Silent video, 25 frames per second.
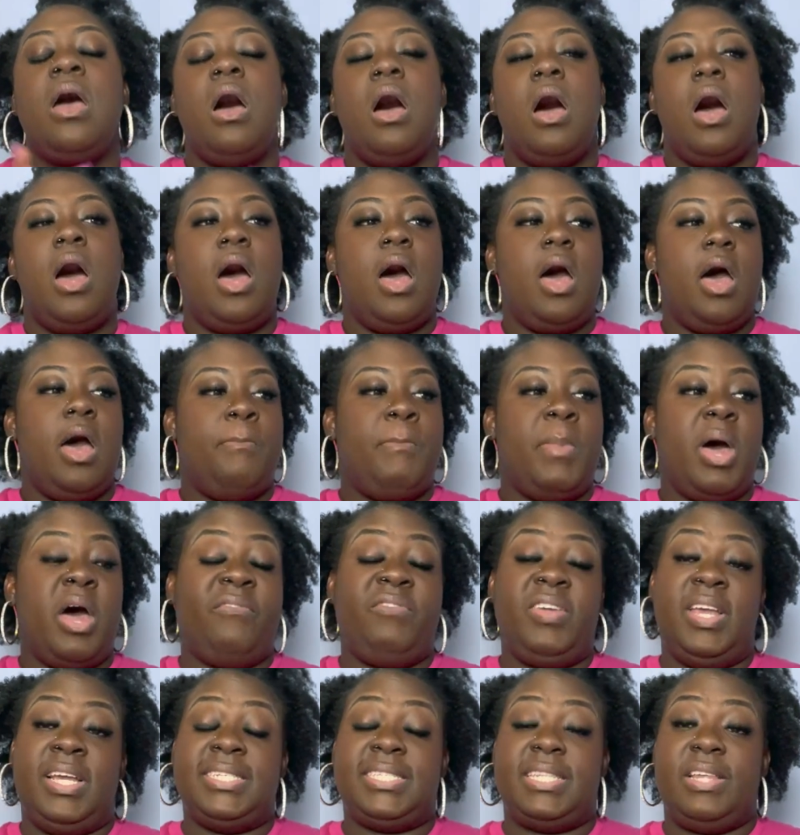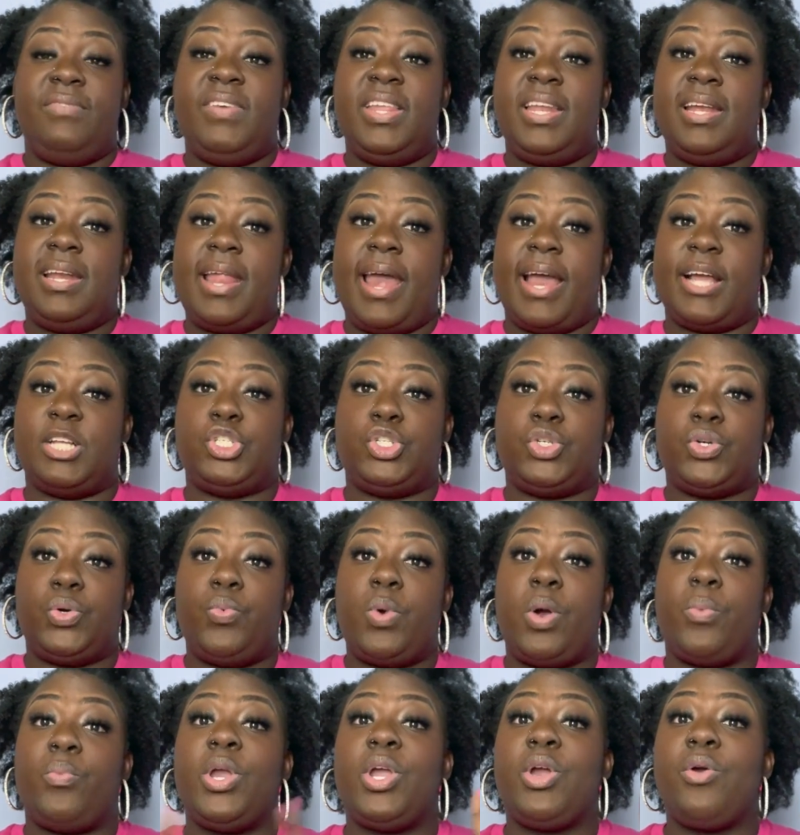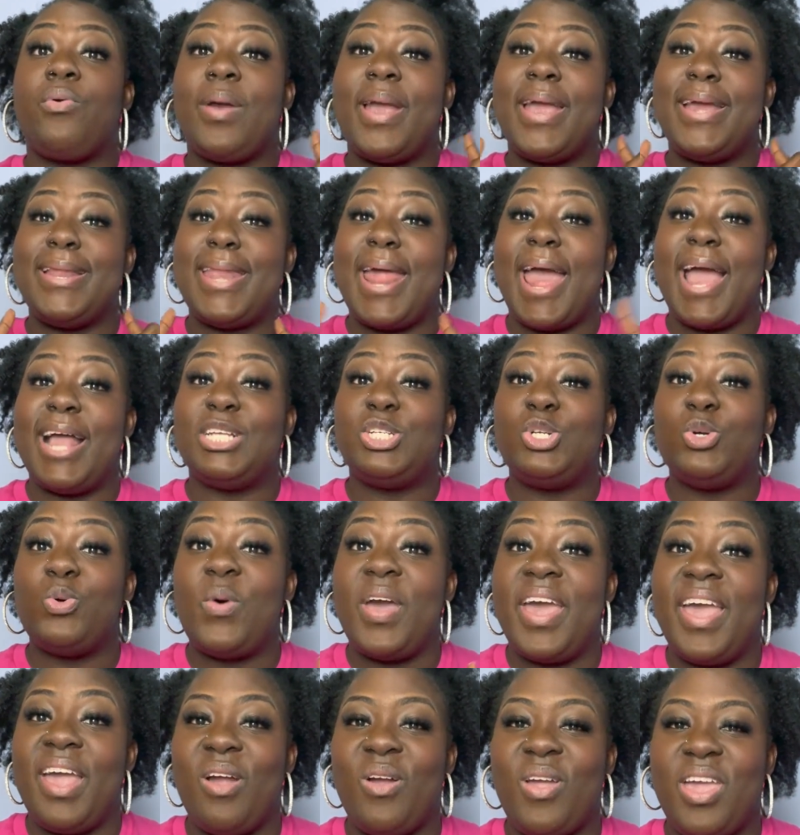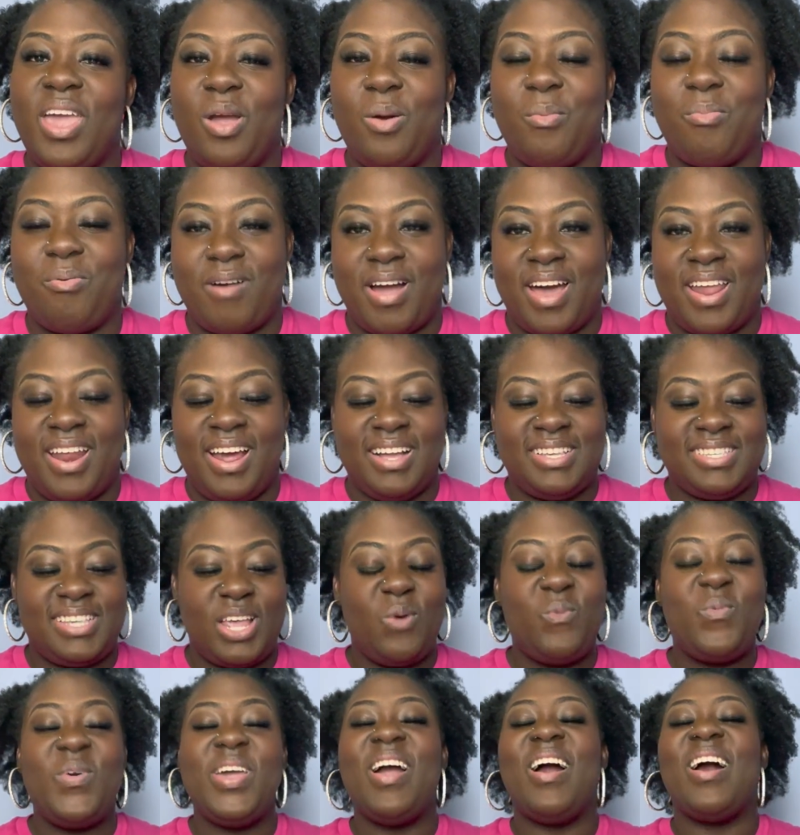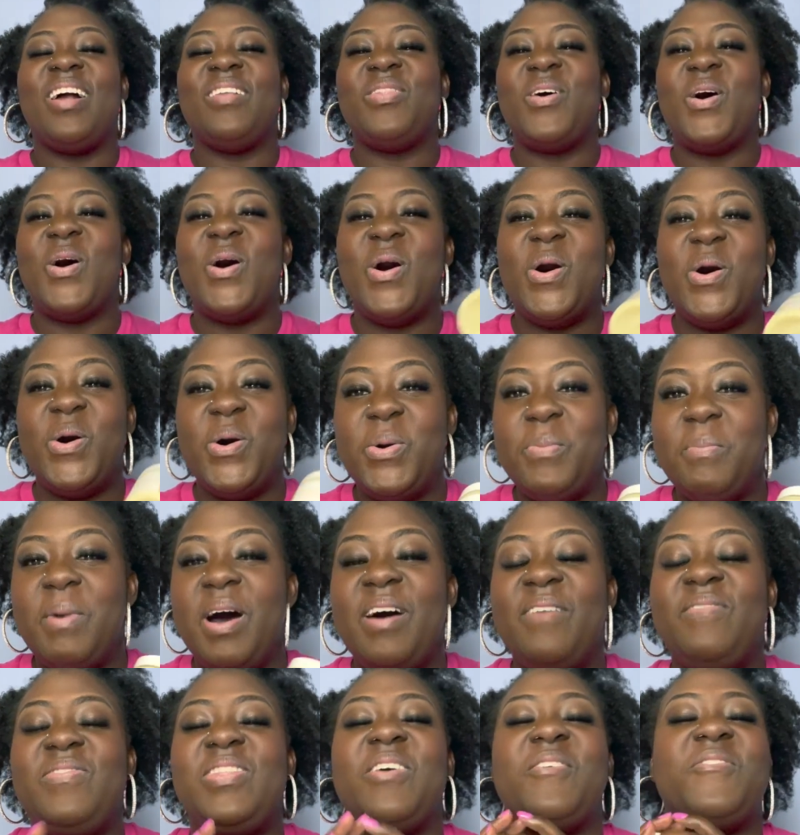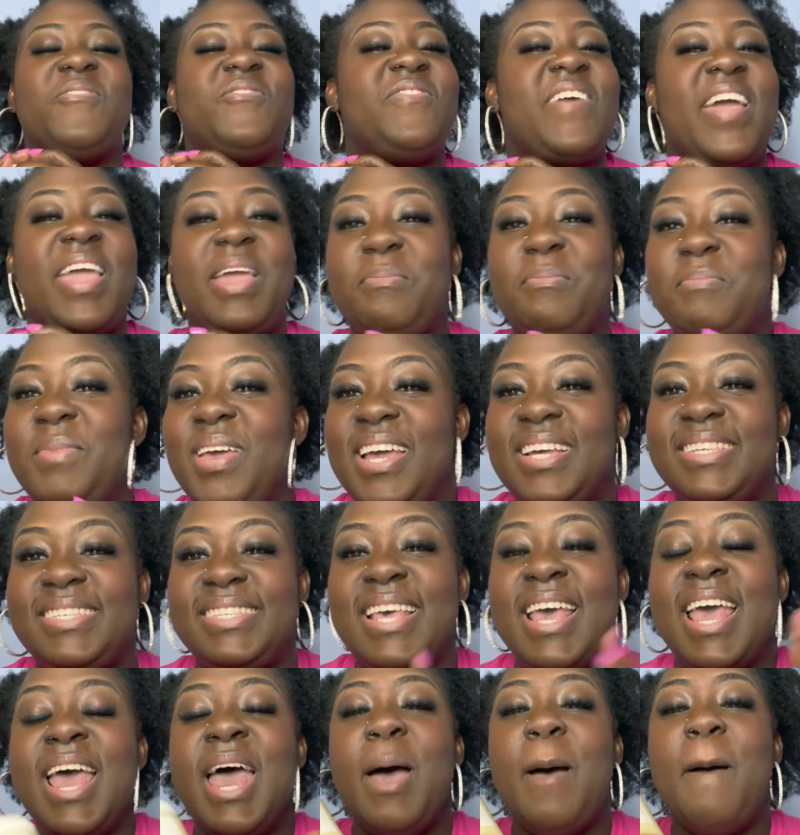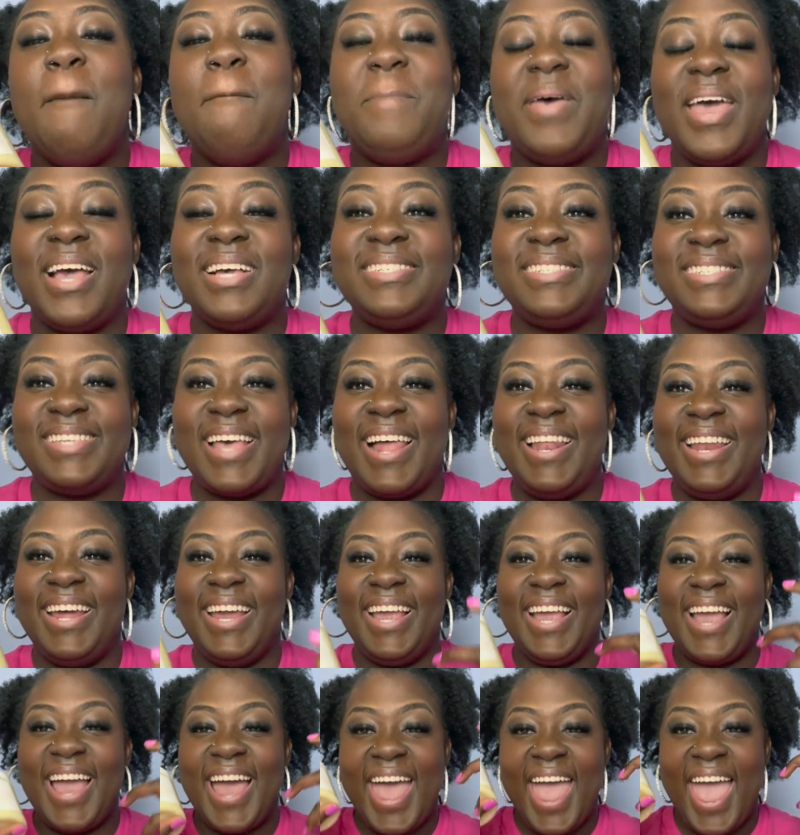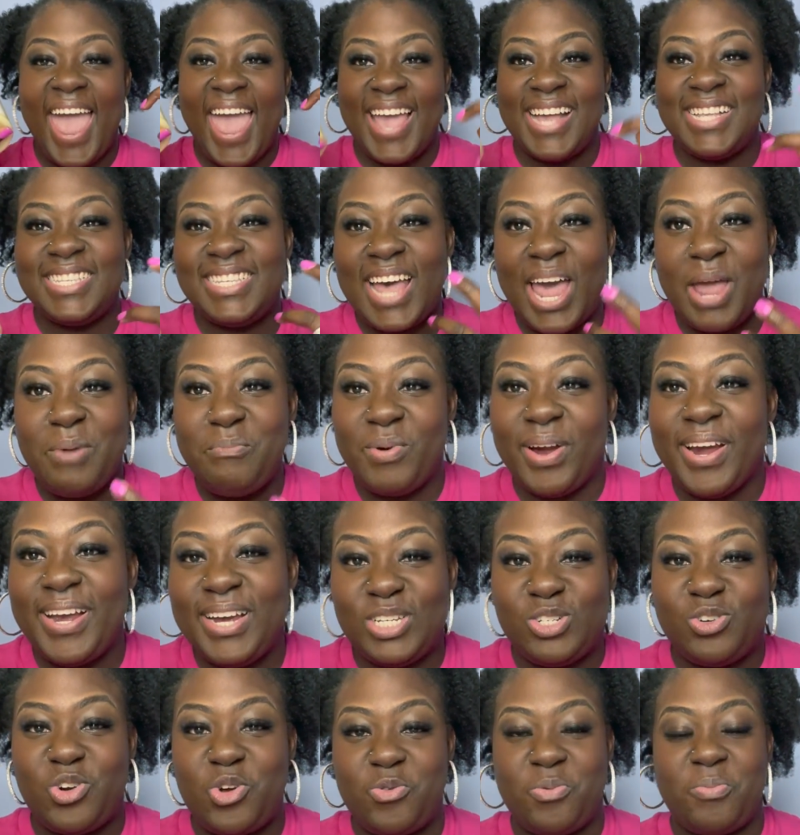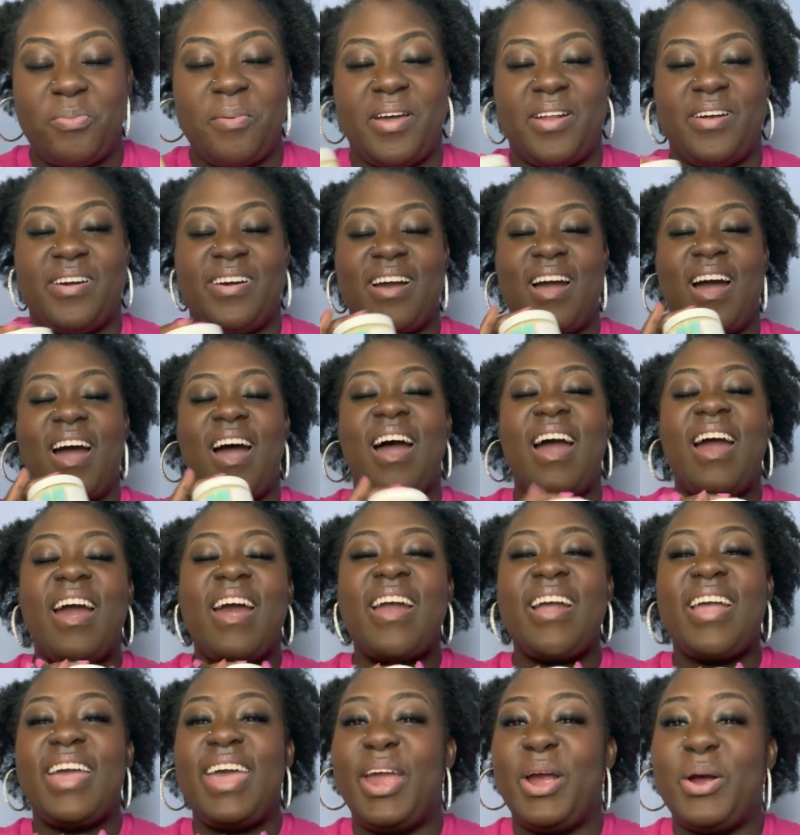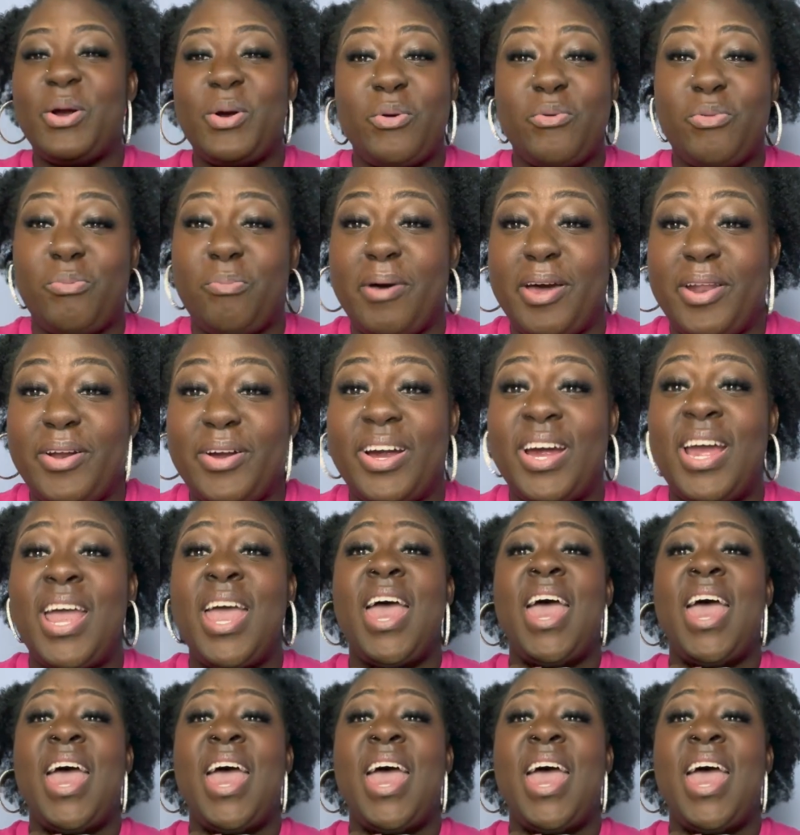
um, of East of Eden Natural, where we create natural hair care products, and we are the home of the famous best-selling Antibreakage Growth Butter. Our hair growth butter